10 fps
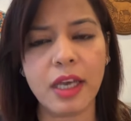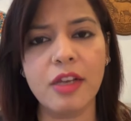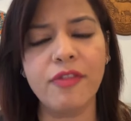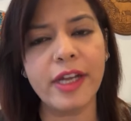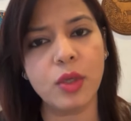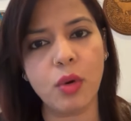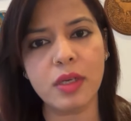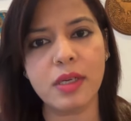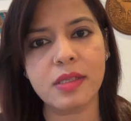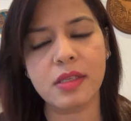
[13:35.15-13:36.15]
And if I
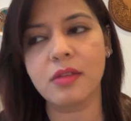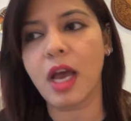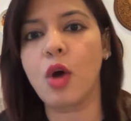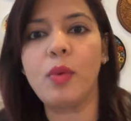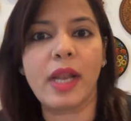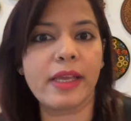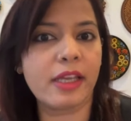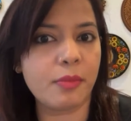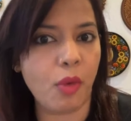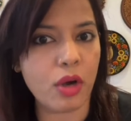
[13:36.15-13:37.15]
don't listen, how will I
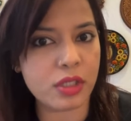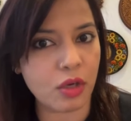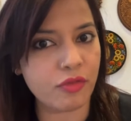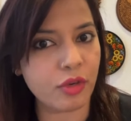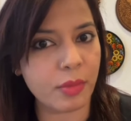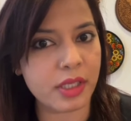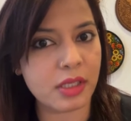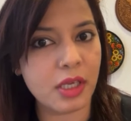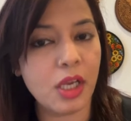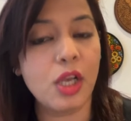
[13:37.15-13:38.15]
get bogged down from it?